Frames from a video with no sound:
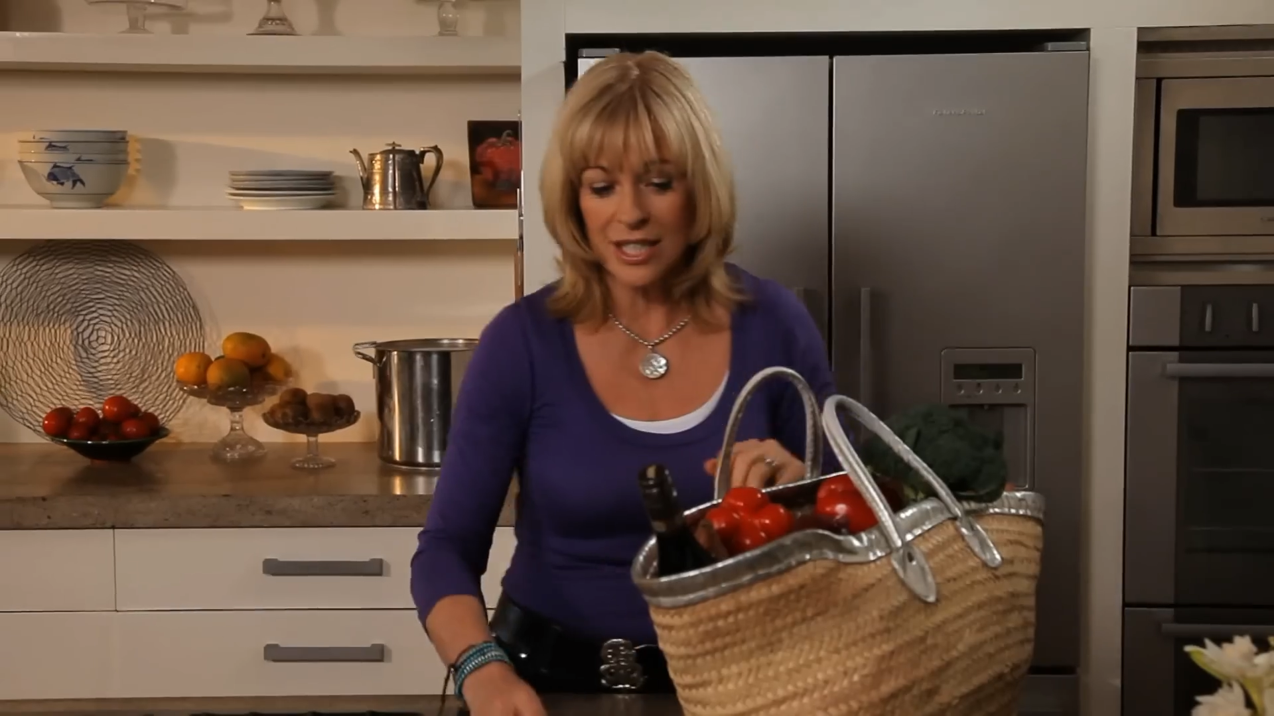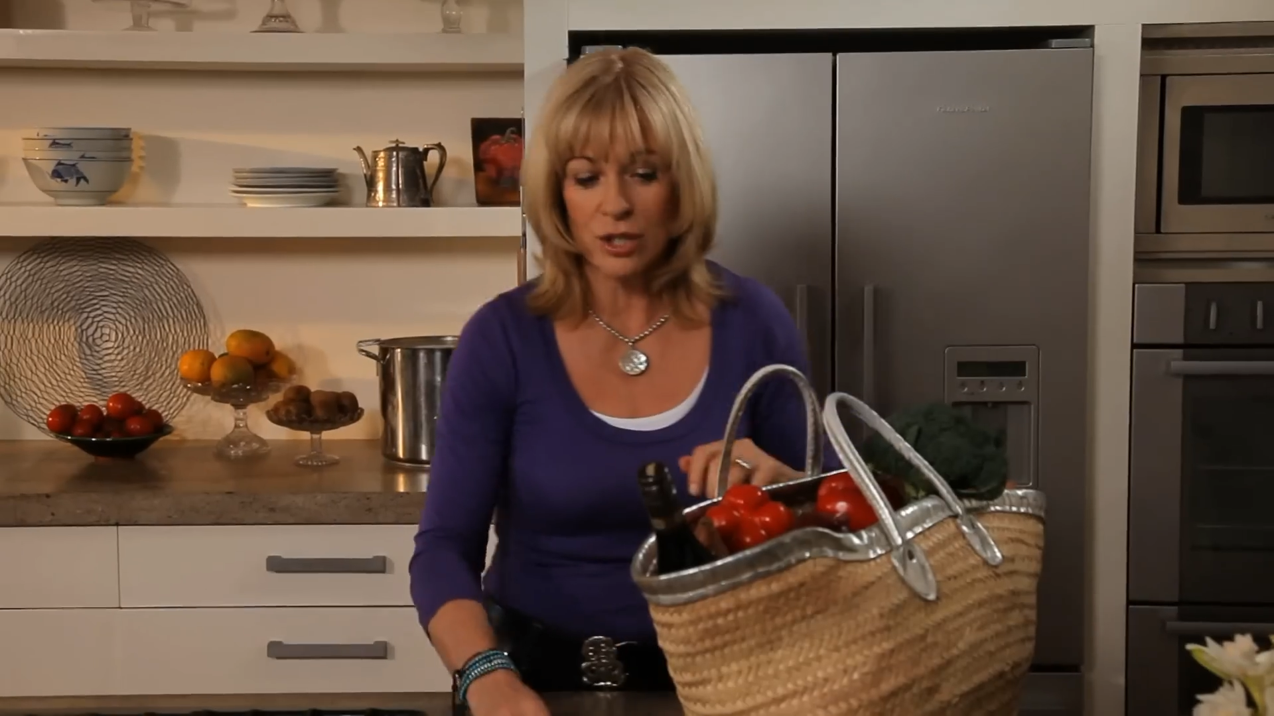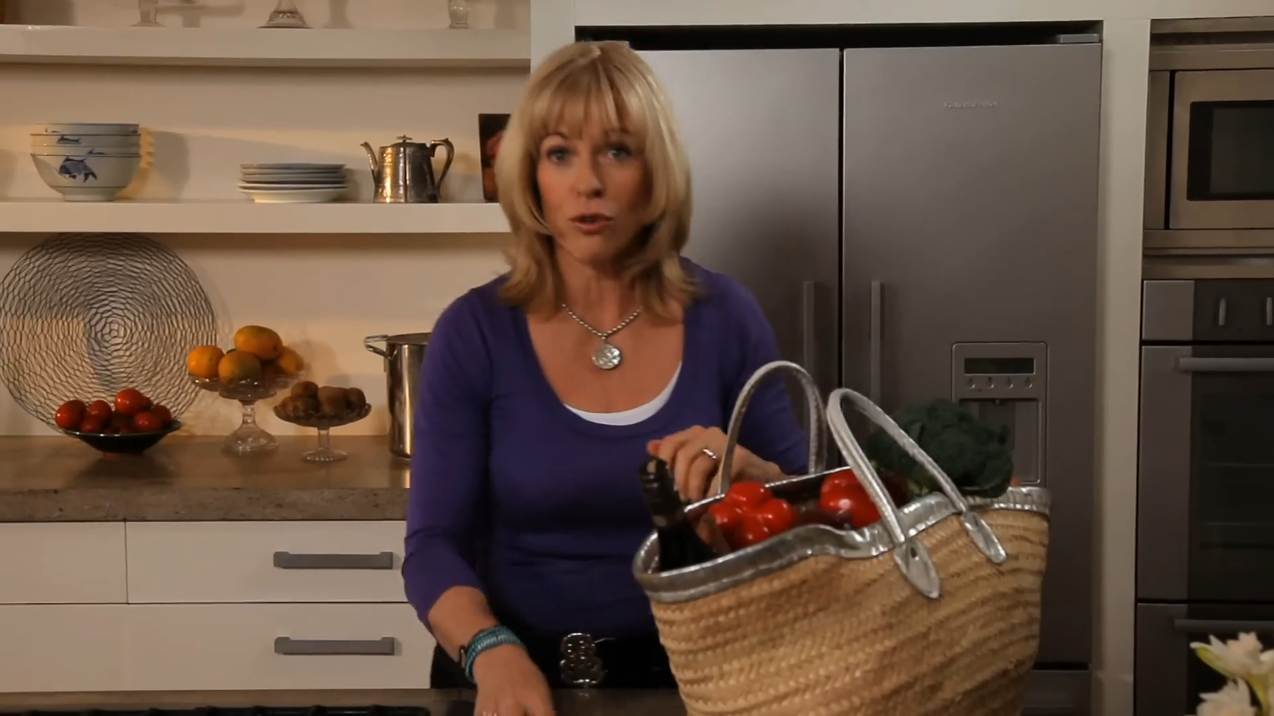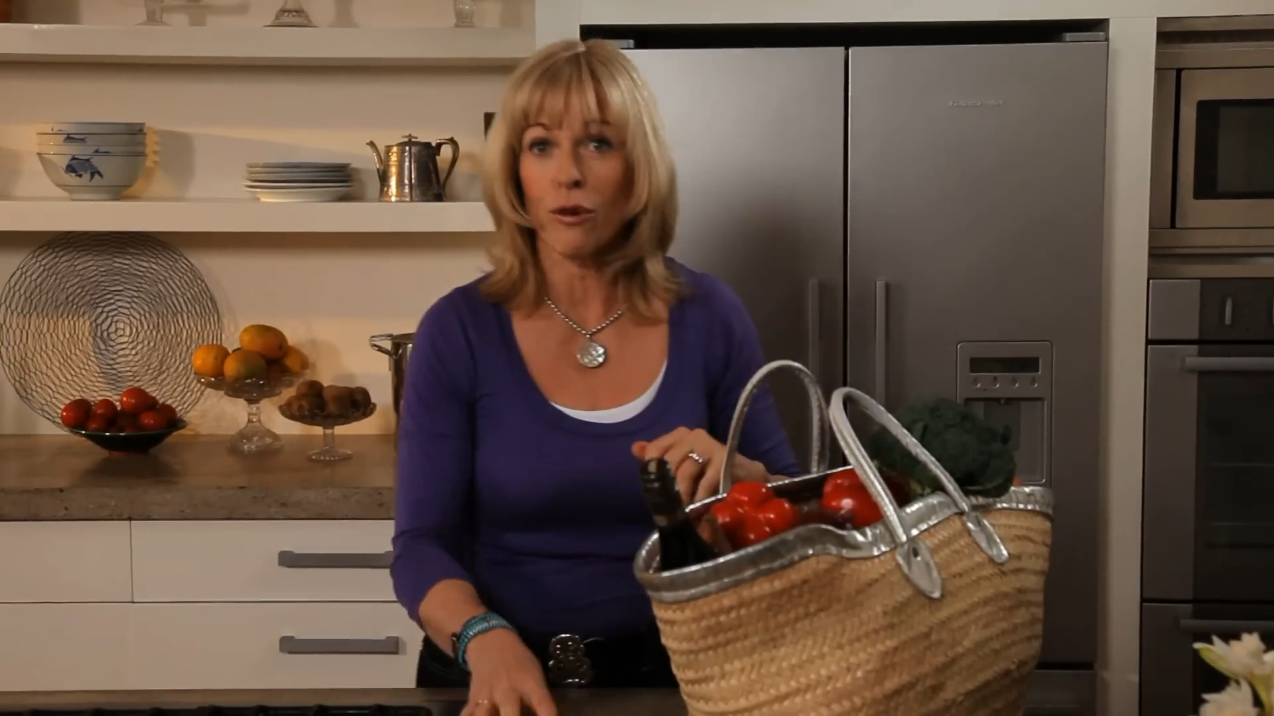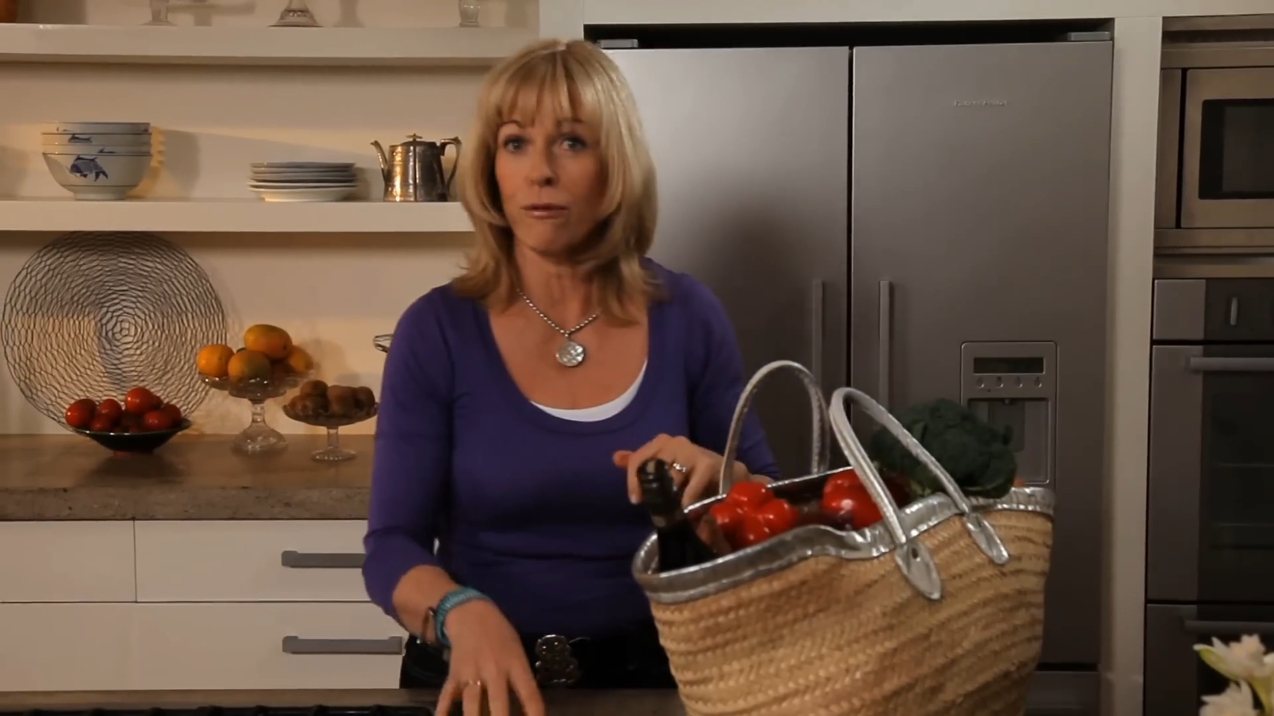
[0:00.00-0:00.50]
that you've got